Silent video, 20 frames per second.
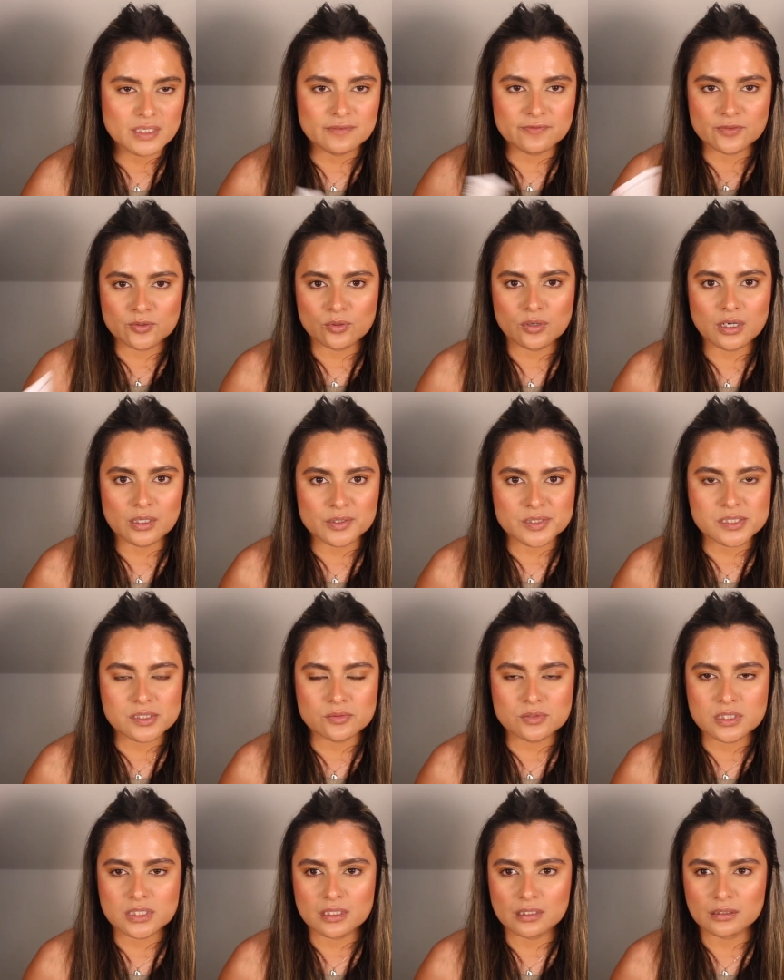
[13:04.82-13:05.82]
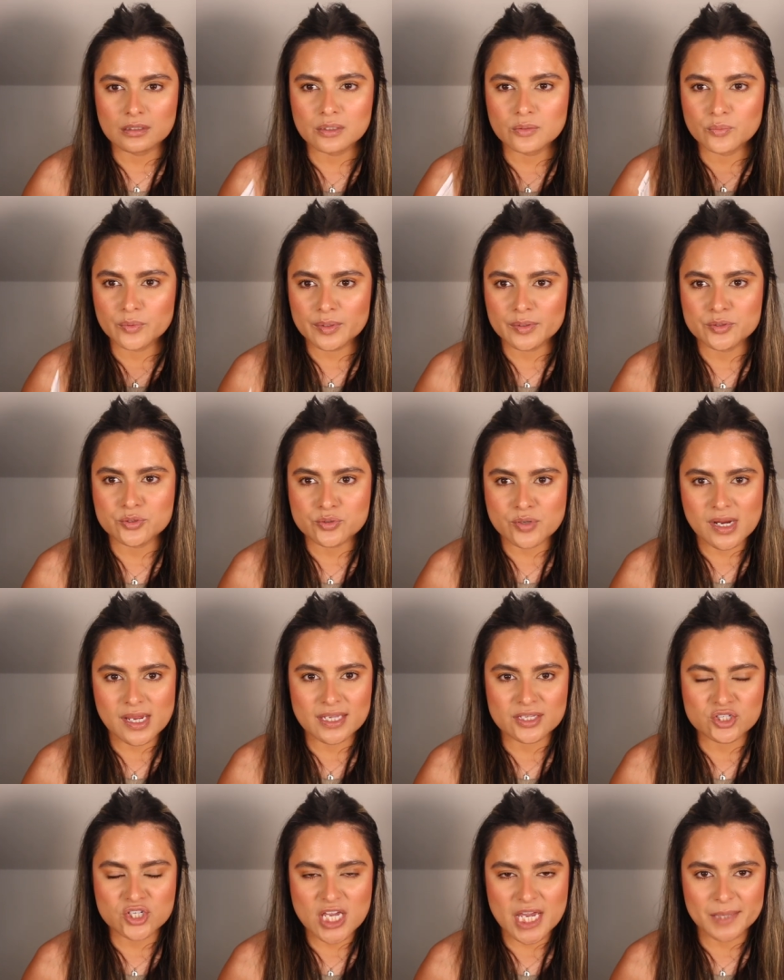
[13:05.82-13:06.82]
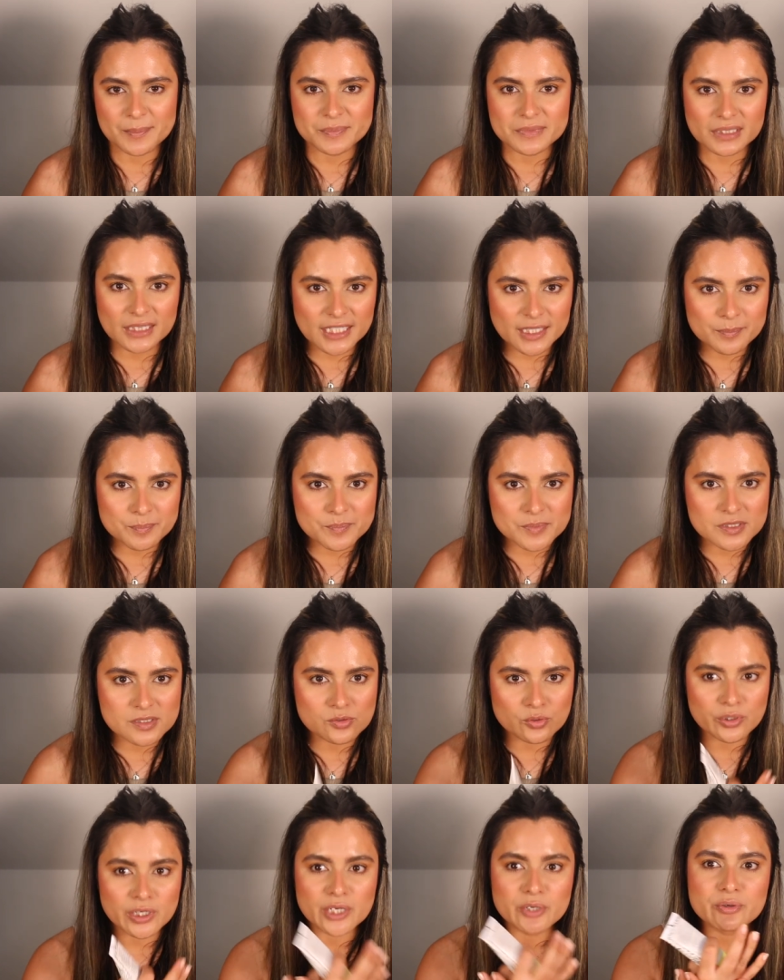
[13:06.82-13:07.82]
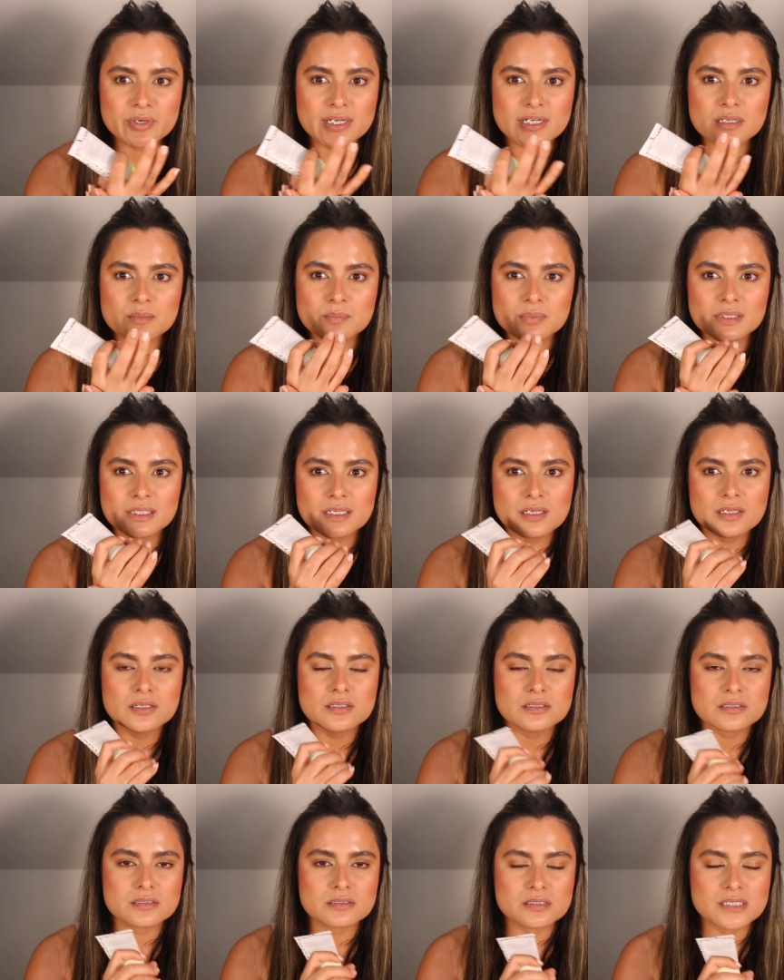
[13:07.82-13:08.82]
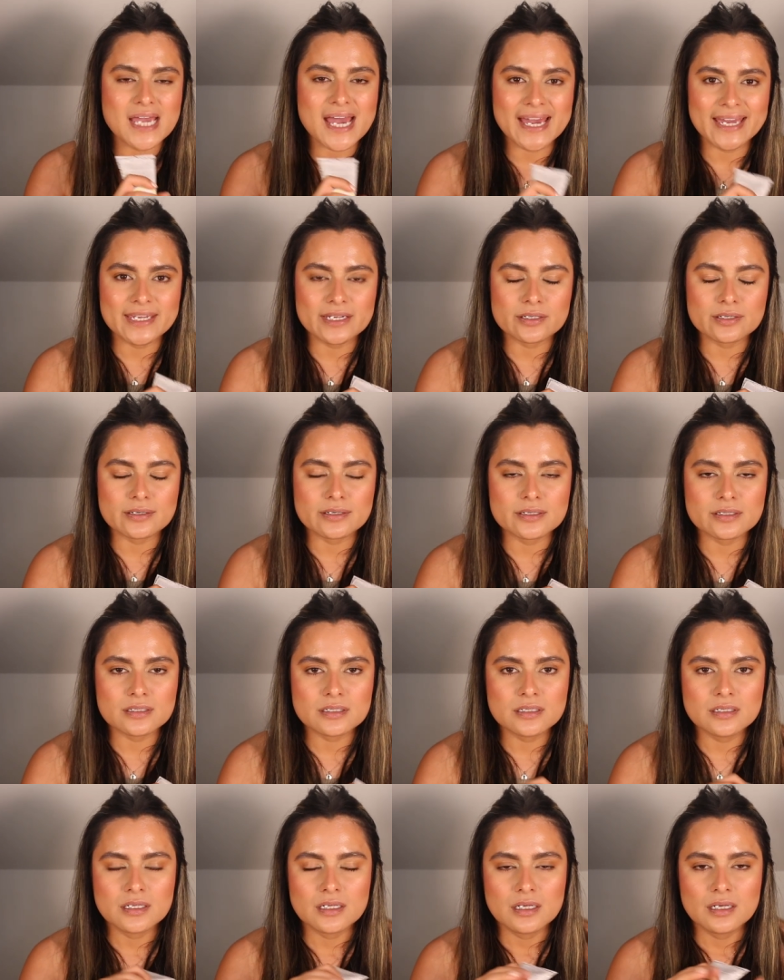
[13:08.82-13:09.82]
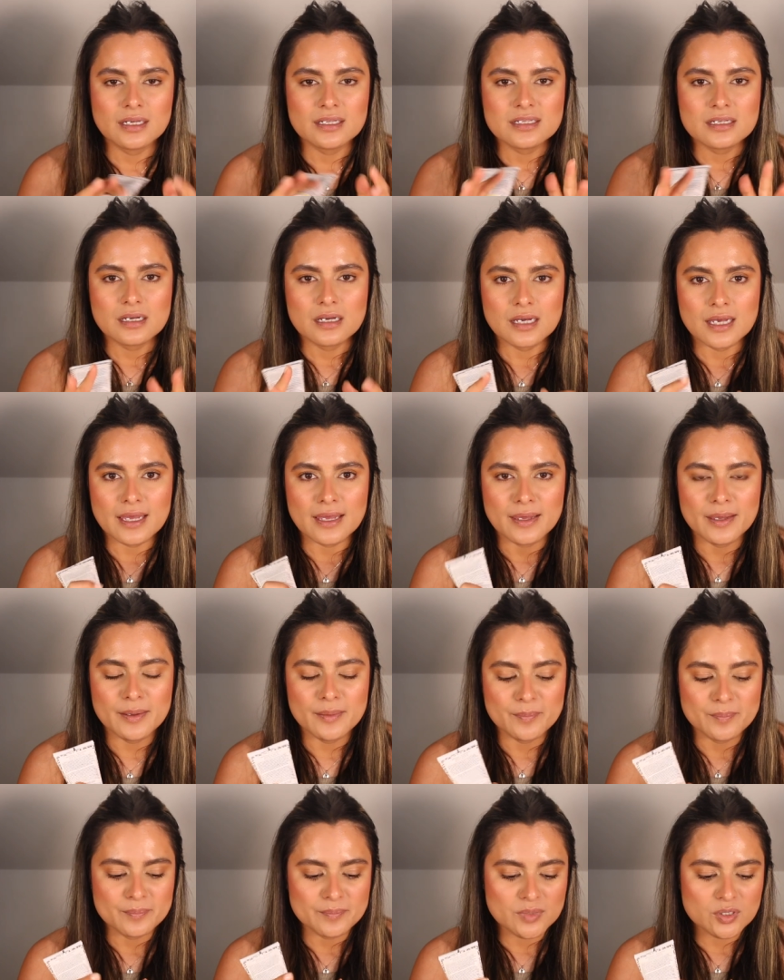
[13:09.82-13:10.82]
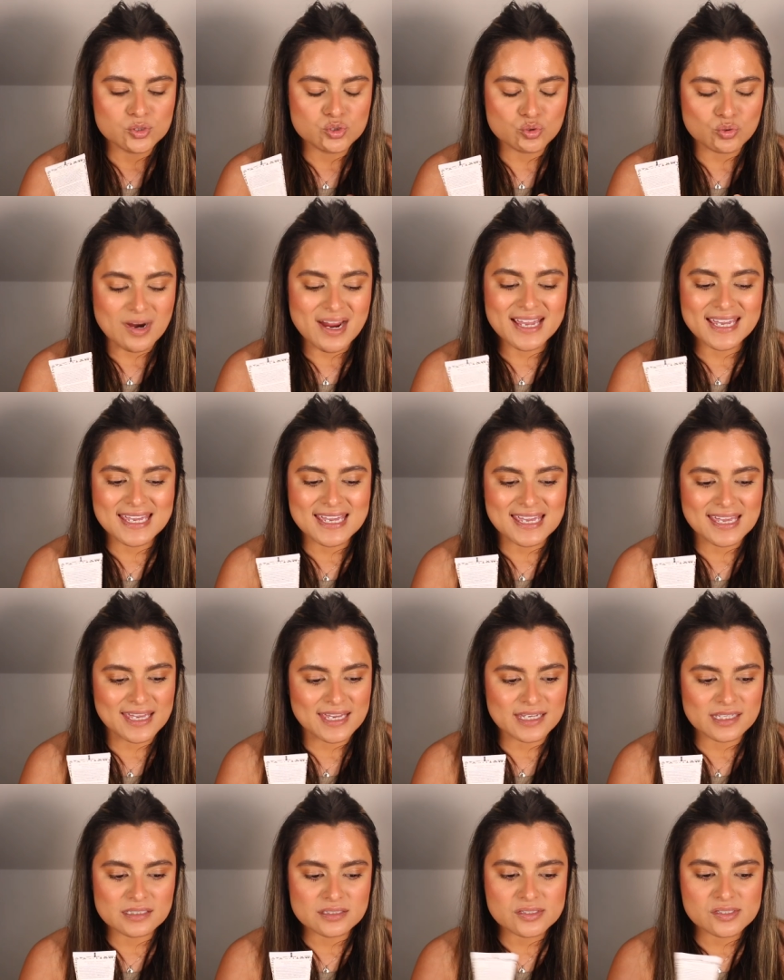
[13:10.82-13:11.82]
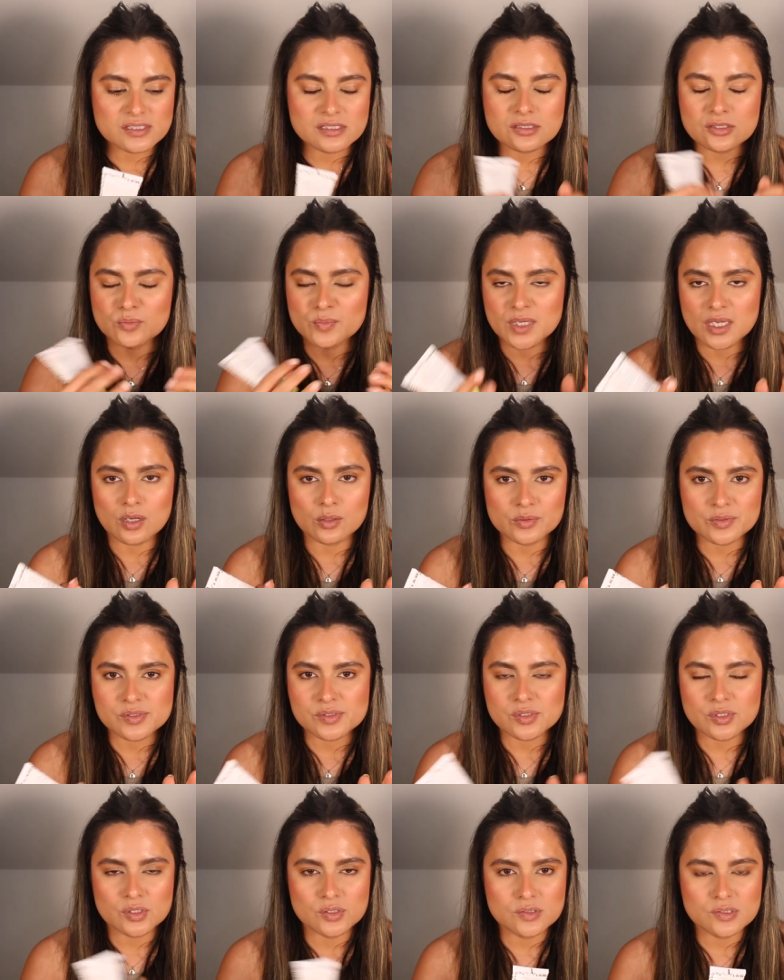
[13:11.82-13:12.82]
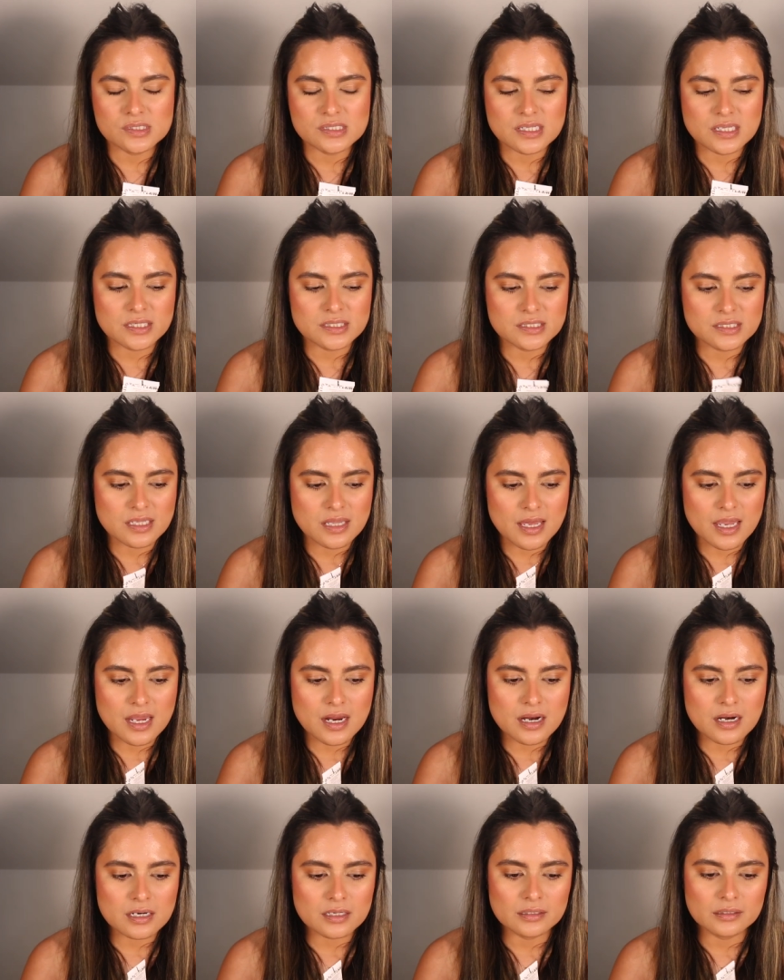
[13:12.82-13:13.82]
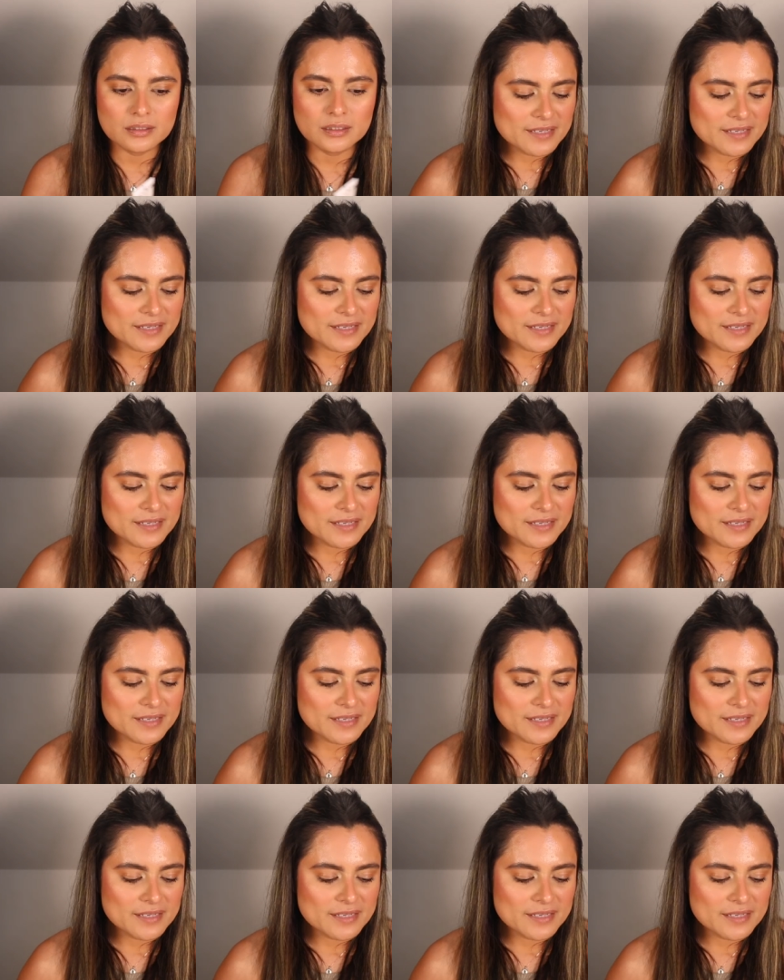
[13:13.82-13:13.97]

if you're also dealing with dry, chapped lips or incredibly tired, um, dry hands, you may also use this there.